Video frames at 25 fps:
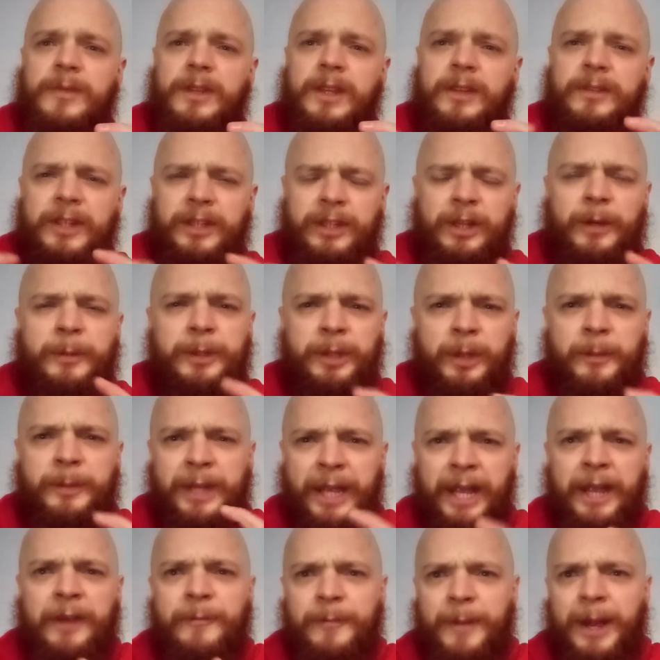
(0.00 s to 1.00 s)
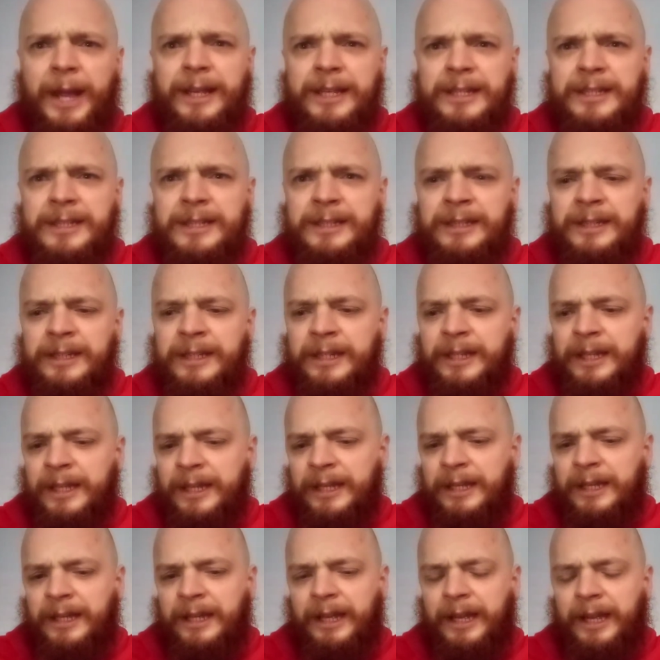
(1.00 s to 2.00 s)
the WWF magazine,
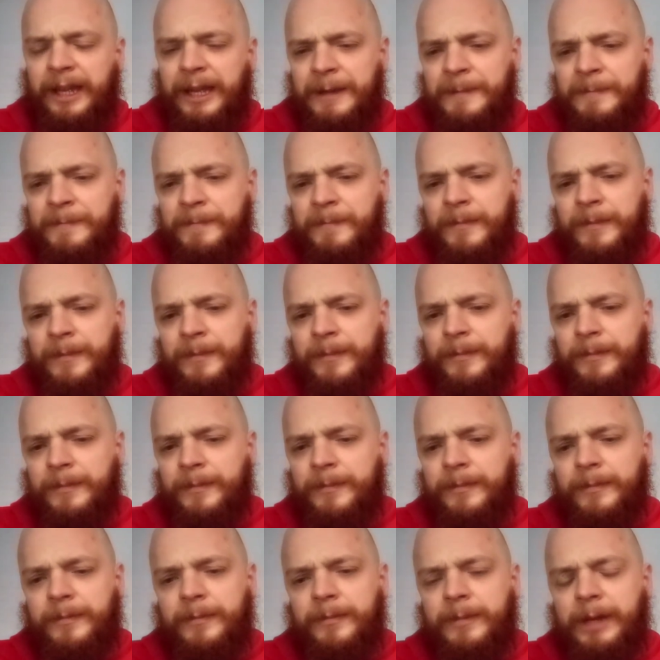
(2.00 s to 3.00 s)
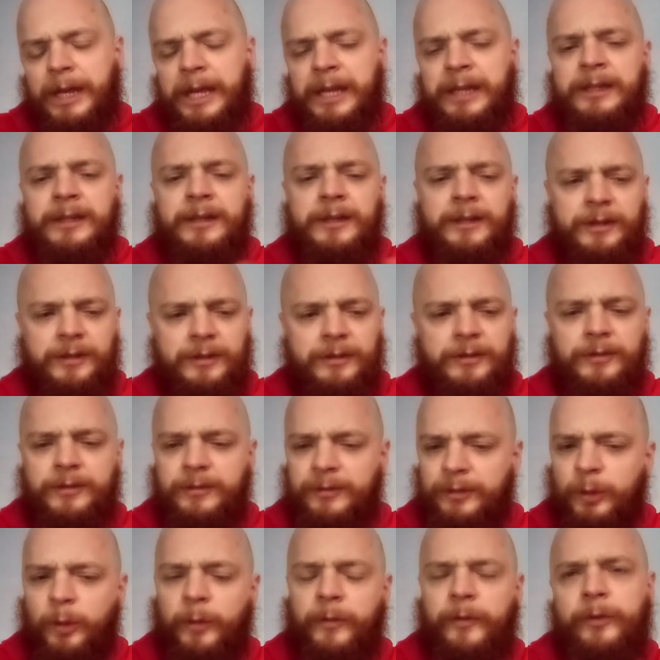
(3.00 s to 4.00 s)
and
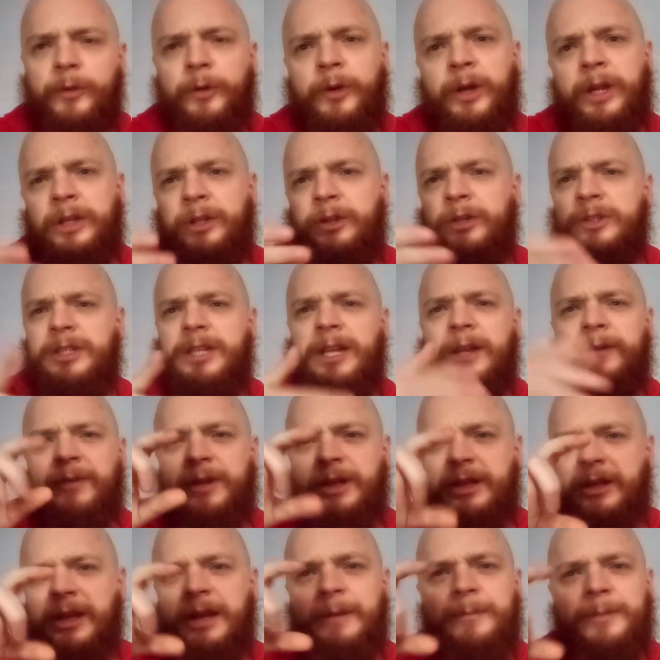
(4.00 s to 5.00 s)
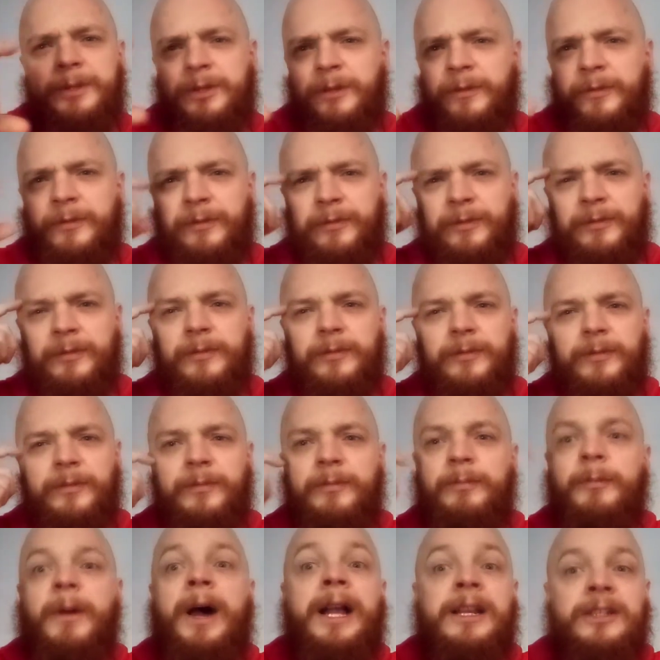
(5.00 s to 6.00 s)
going through it, and it used to have the clips of
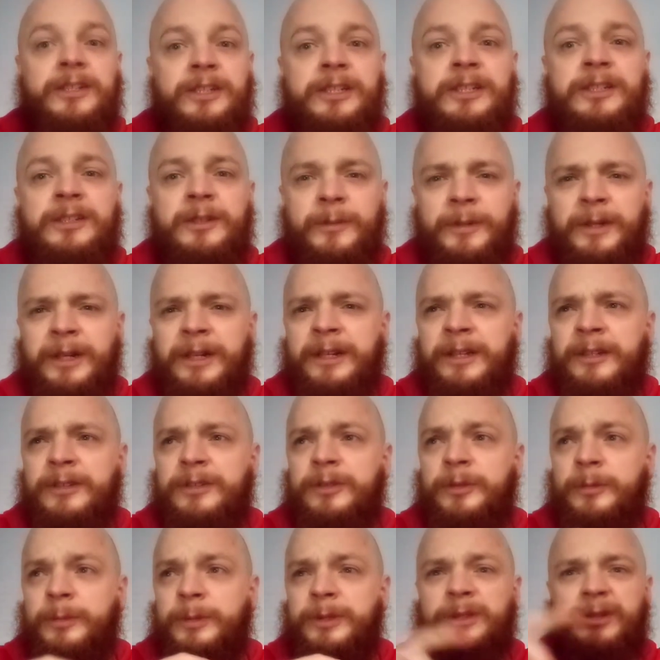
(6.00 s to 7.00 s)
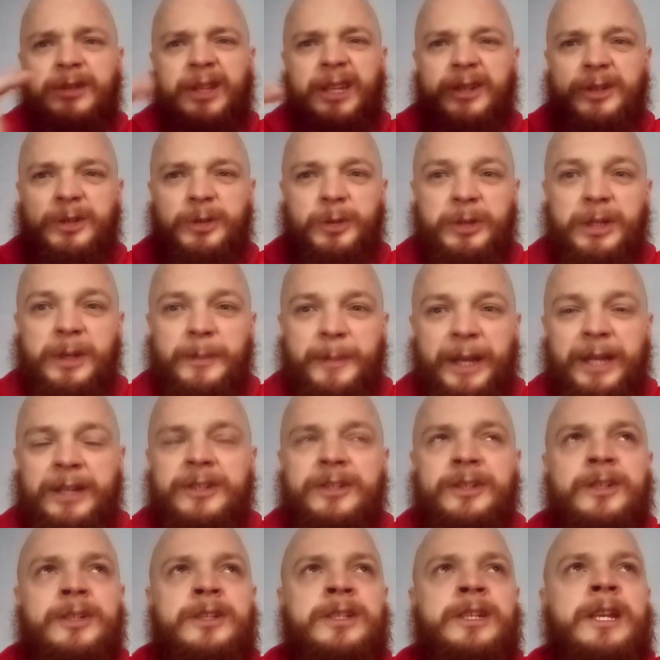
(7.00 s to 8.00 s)
matches that were in it, so it would like show you
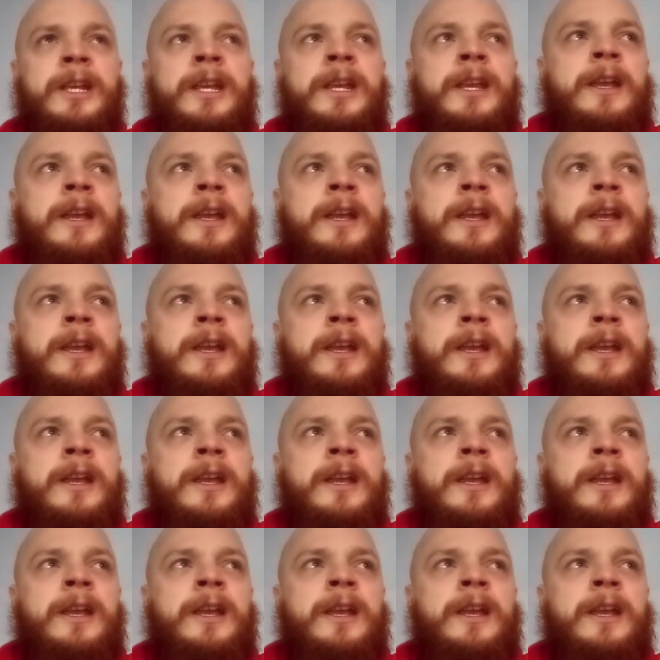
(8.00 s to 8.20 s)
pictures.